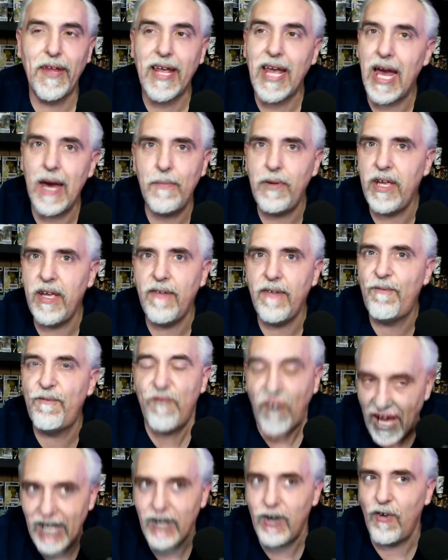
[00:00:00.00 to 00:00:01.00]
It's like, how many
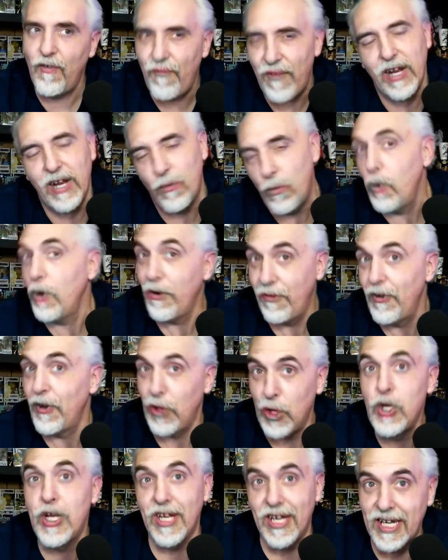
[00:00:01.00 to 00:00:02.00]
final
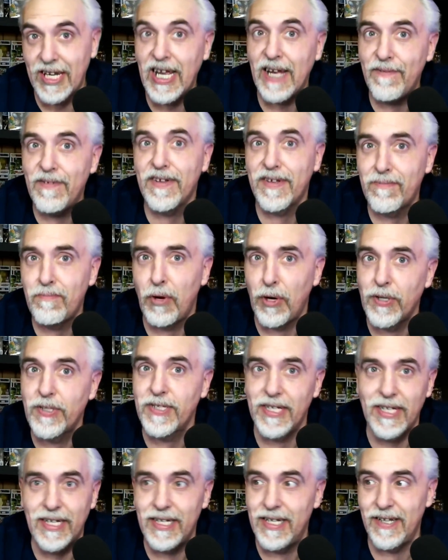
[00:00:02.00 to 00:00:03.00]
warnings are you going to give this
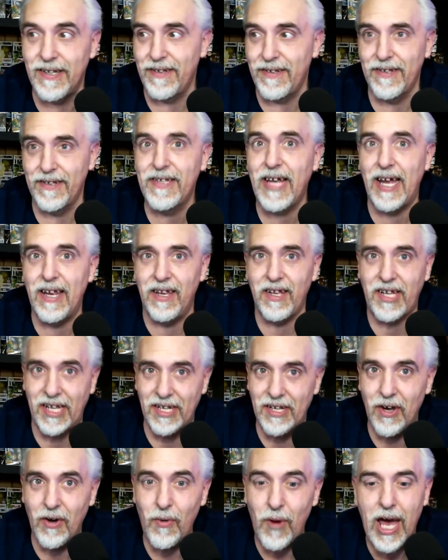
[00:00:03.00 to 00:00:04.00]
person? The
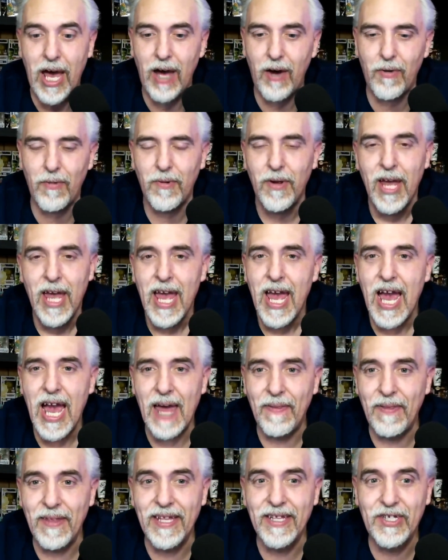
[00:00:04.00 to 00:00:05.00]
Dalek, you know? How?
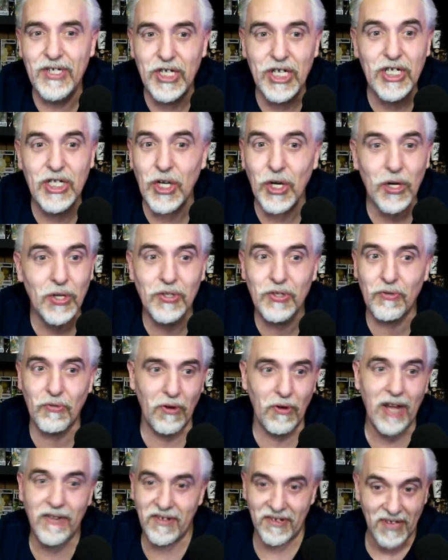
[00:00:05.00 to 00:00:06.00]
And then she turns
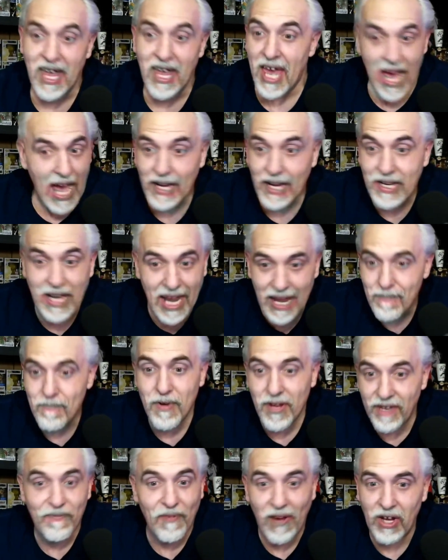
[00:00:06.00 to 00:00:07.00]
around and says, I gave
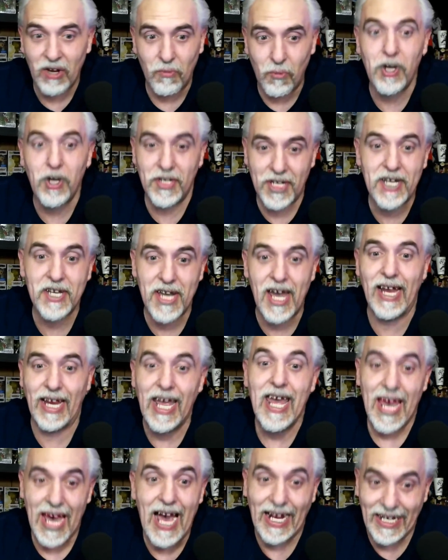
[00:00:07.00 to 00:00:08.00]
him his final warning, didn't
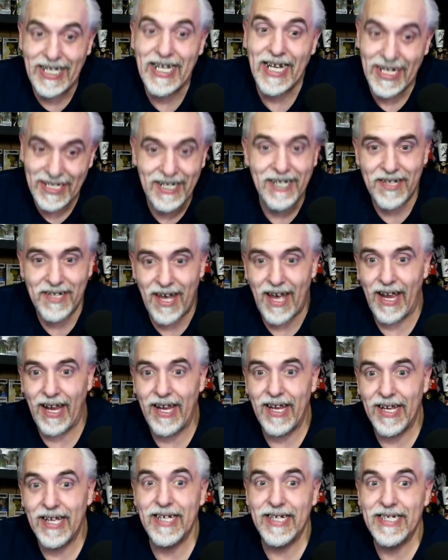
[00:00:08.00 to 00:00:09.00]
I? I did, didn't
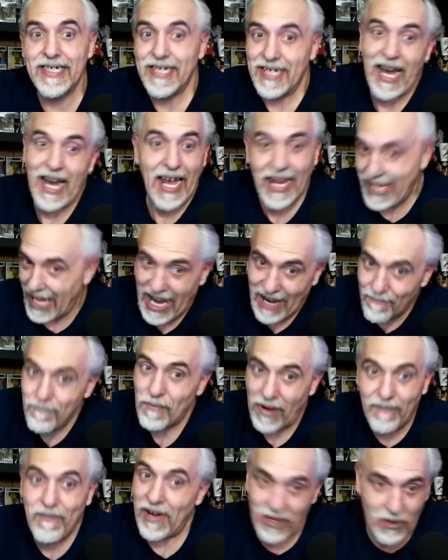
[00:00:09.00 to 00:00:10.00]
I? I
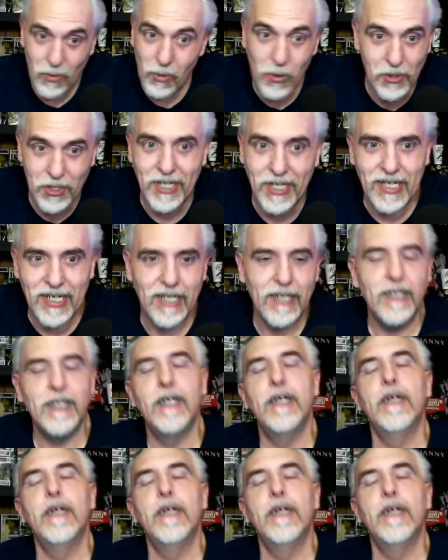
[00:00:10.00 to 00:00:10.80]
gave him my final warning.